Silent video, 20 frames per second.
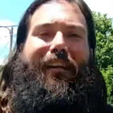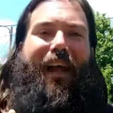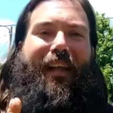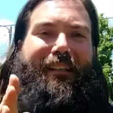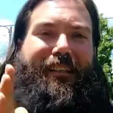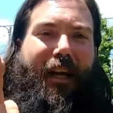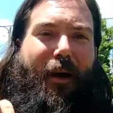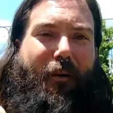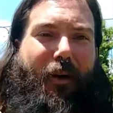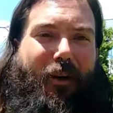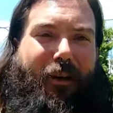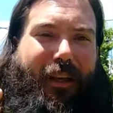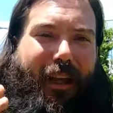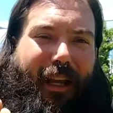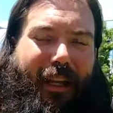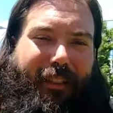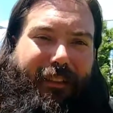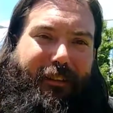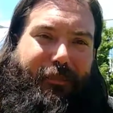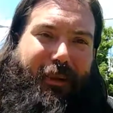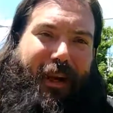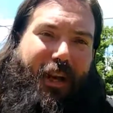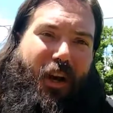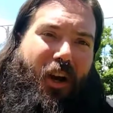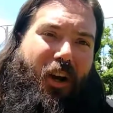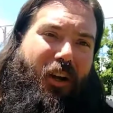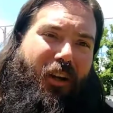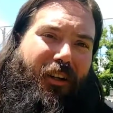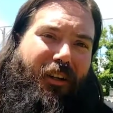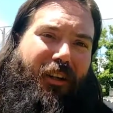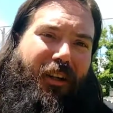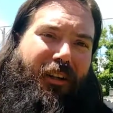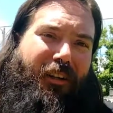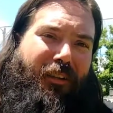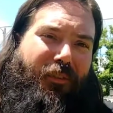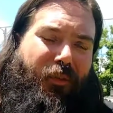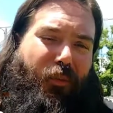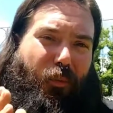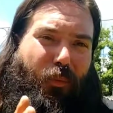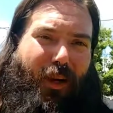that's how I'll gauge my arc
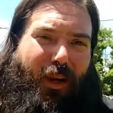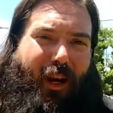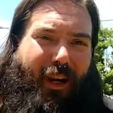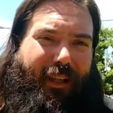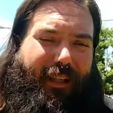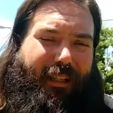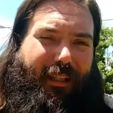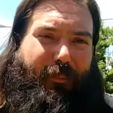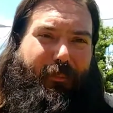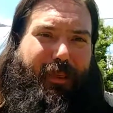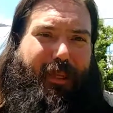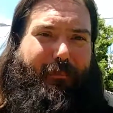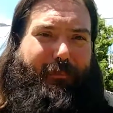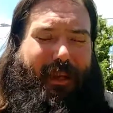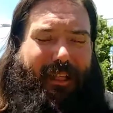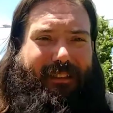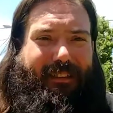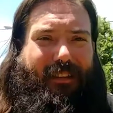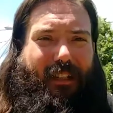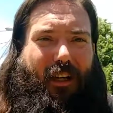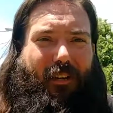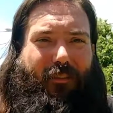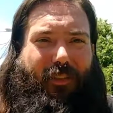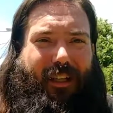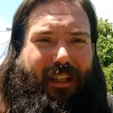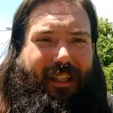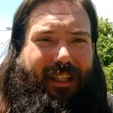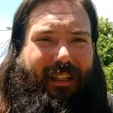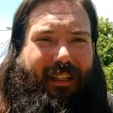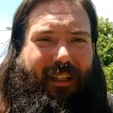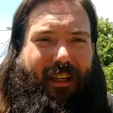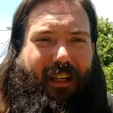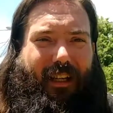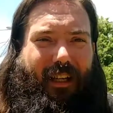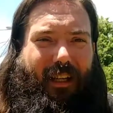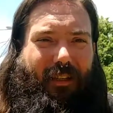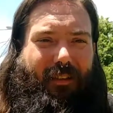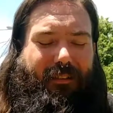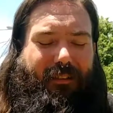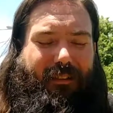for where I need to be based off the
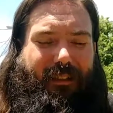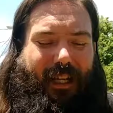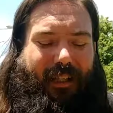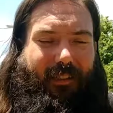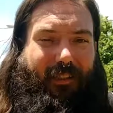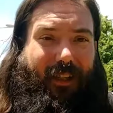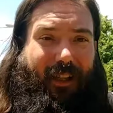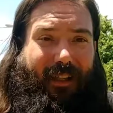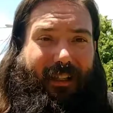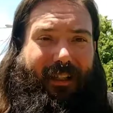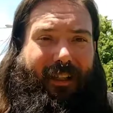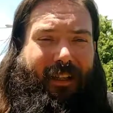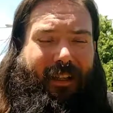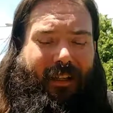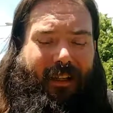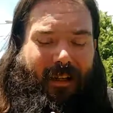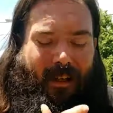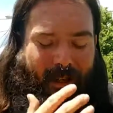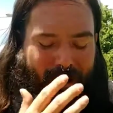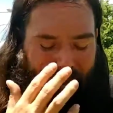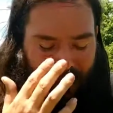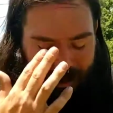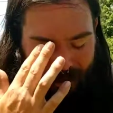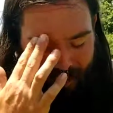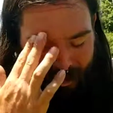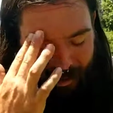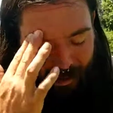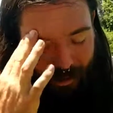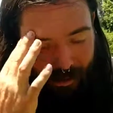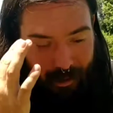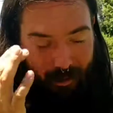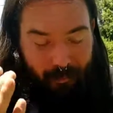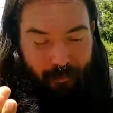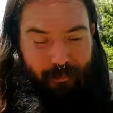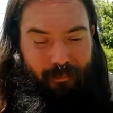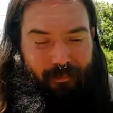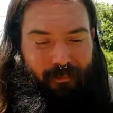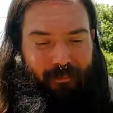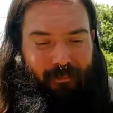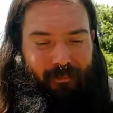uh, standard height. Um,
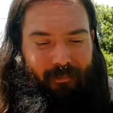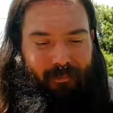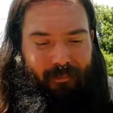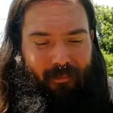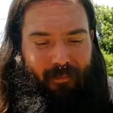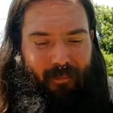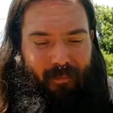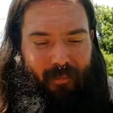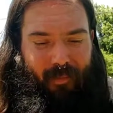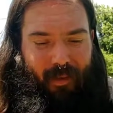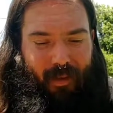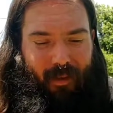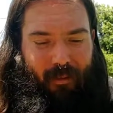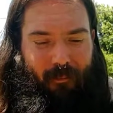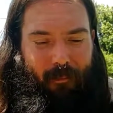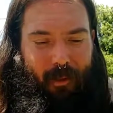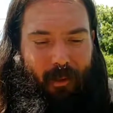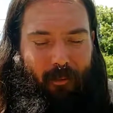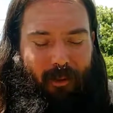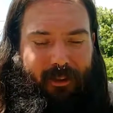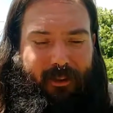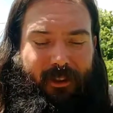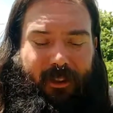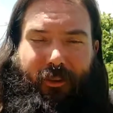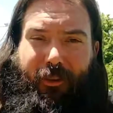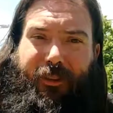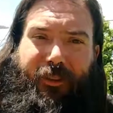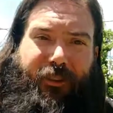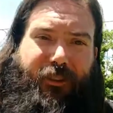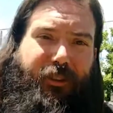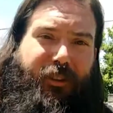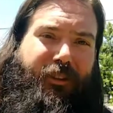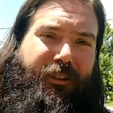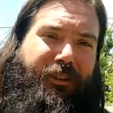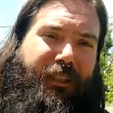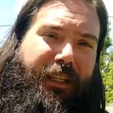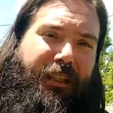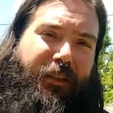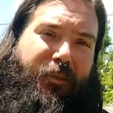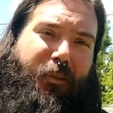but what you do is you do your
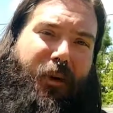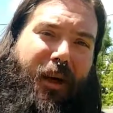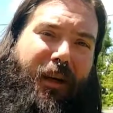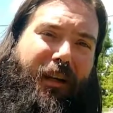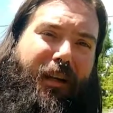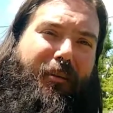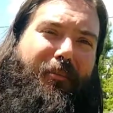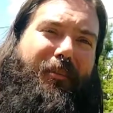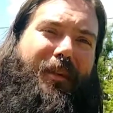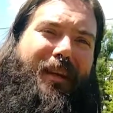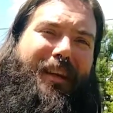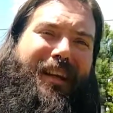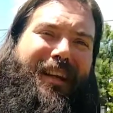standard windup,